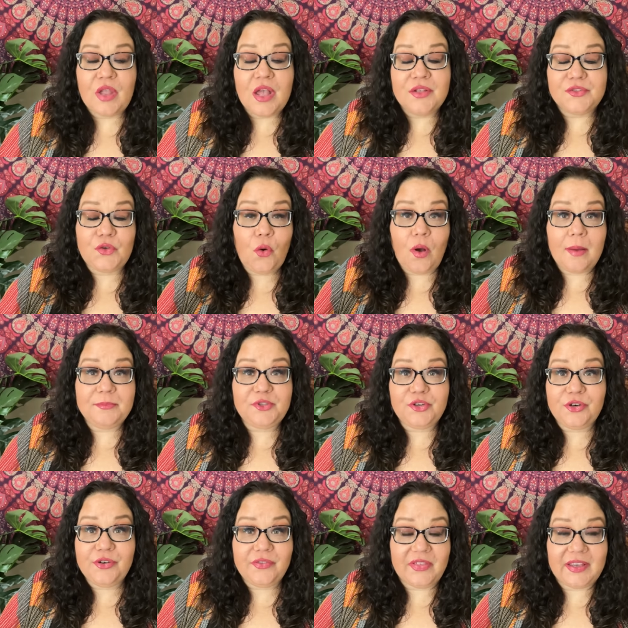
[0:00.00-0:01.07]
So I'm sure
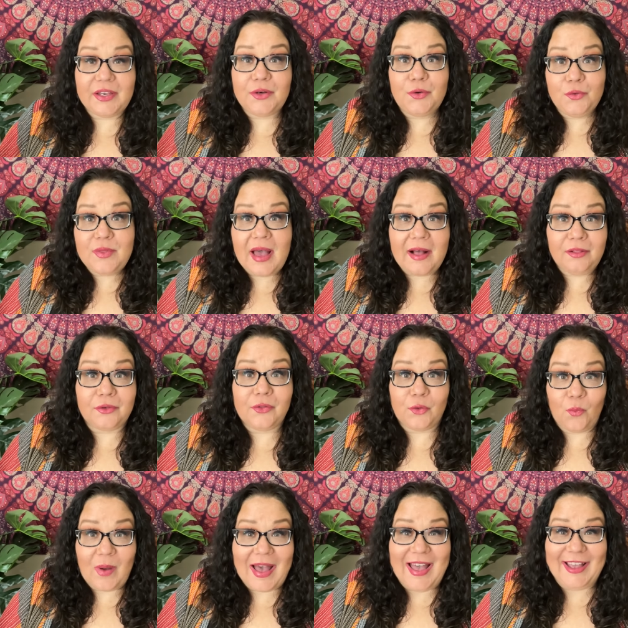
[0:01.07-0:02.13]
you're thinking, who the hell are the
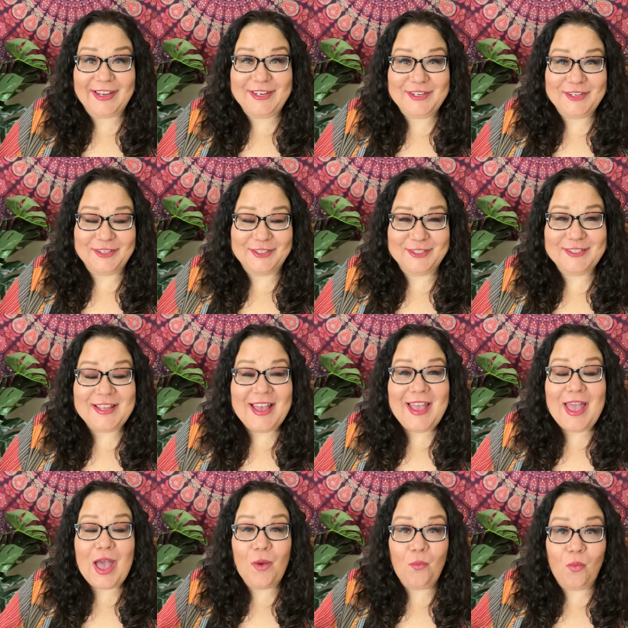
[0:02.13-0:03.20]
Wagners
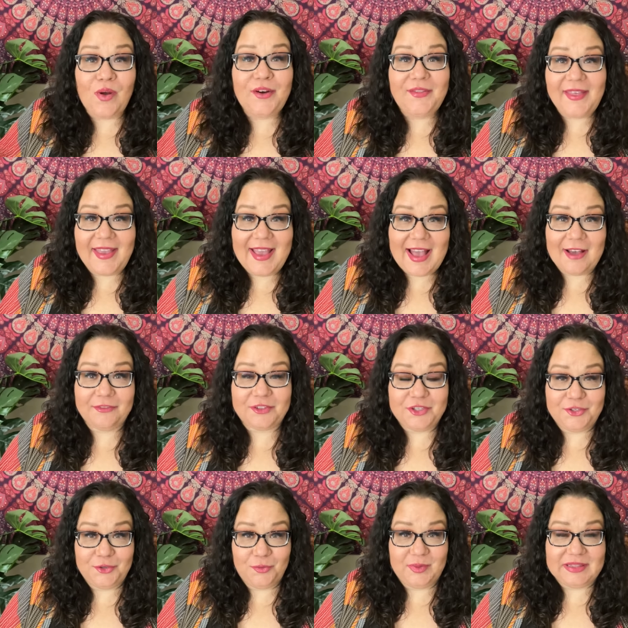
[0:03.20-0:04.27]
and what do they have to
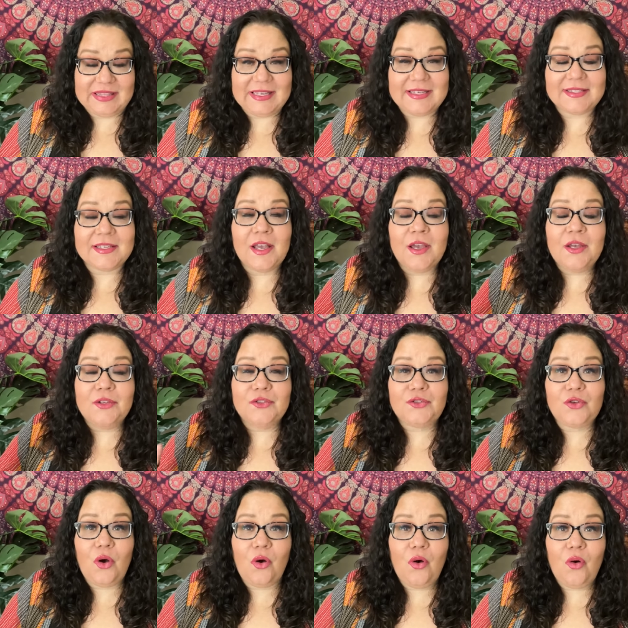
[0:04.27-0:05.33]
do with this?
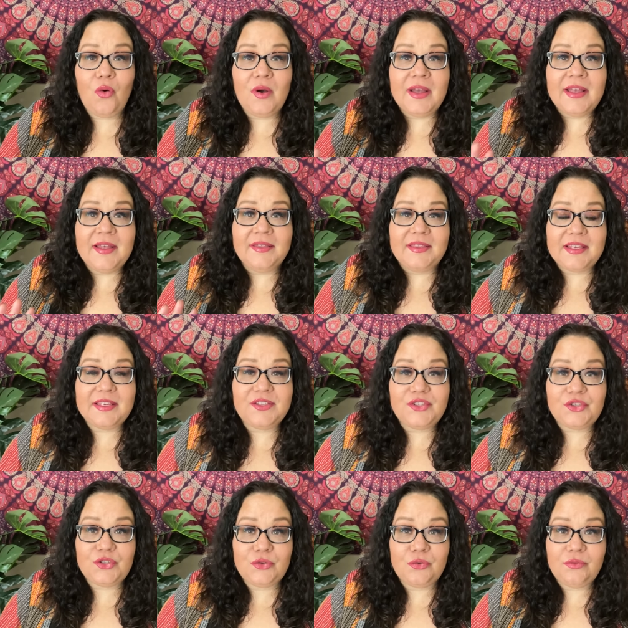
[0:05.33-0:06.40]
So these
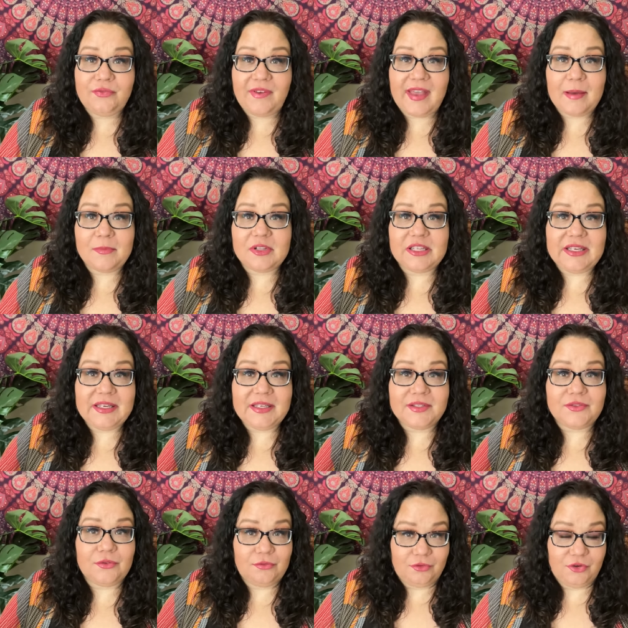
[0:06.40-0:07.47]
two
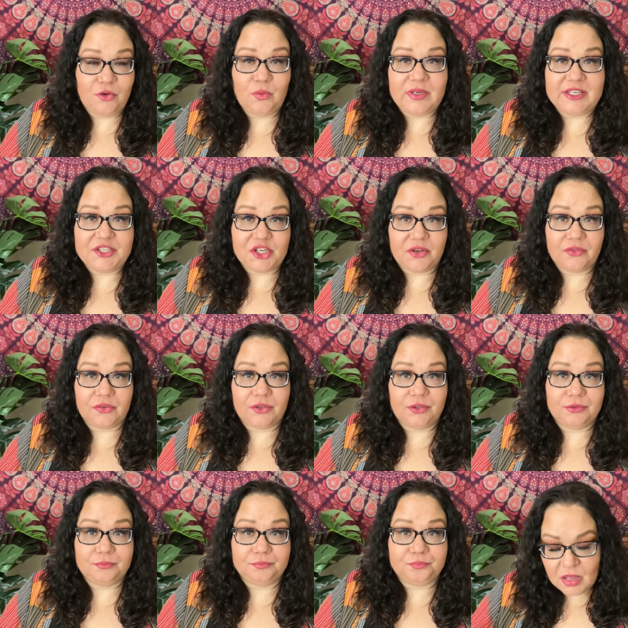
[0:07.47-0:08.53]
families knew each
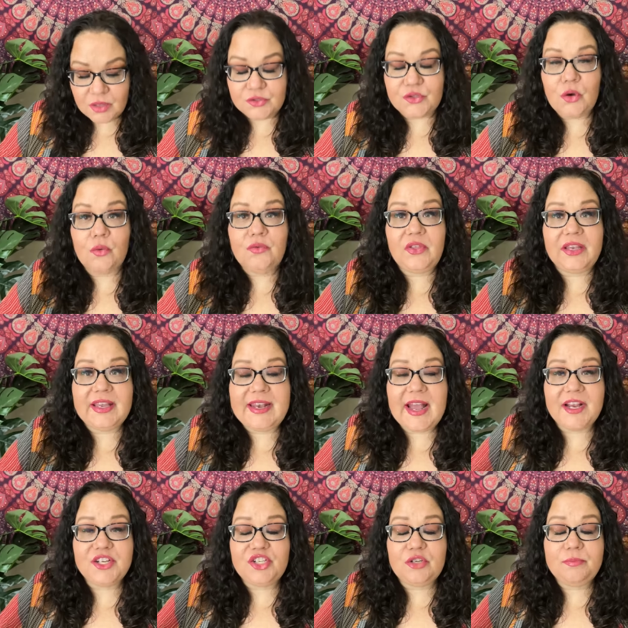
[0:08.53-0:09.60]
other. So the
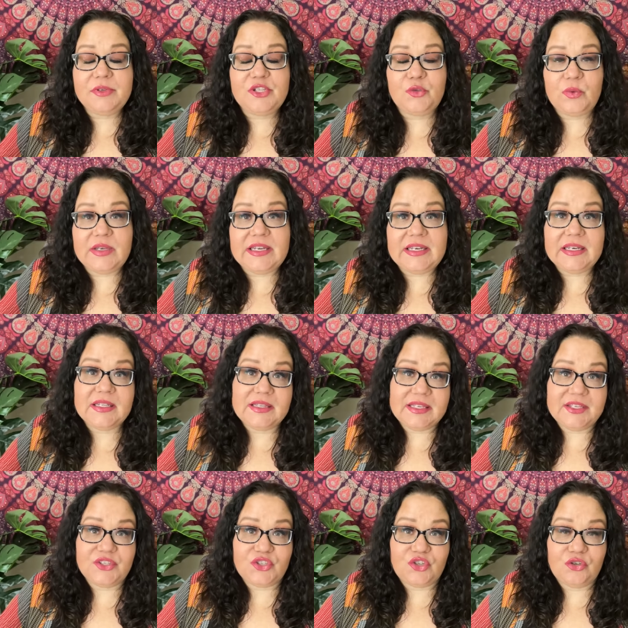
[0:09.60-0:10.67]
connection between
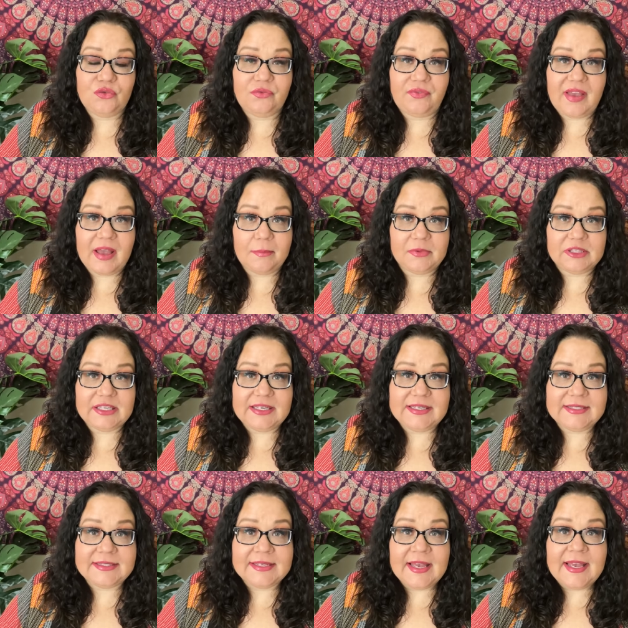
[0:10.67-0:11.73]
these two
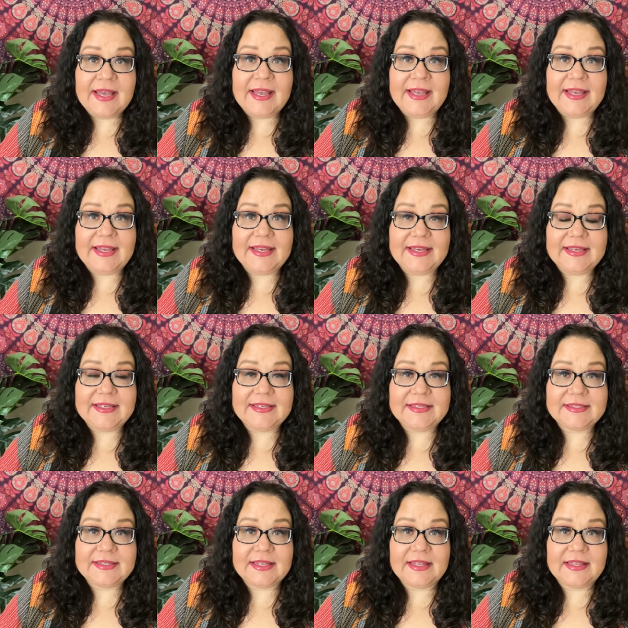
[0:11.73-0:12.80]
families
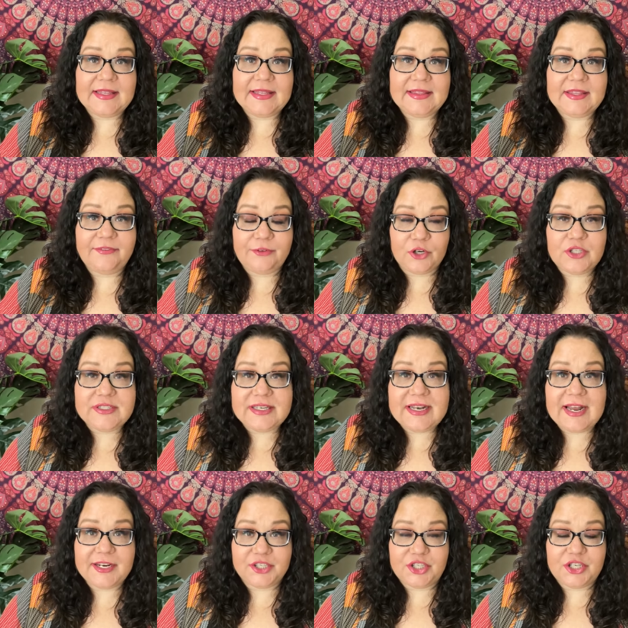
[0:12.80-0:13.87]
is, the first
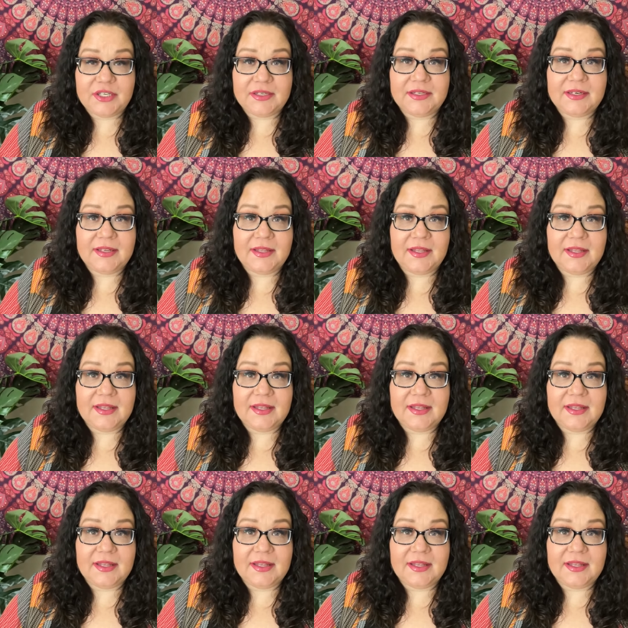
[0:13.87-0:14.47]
connection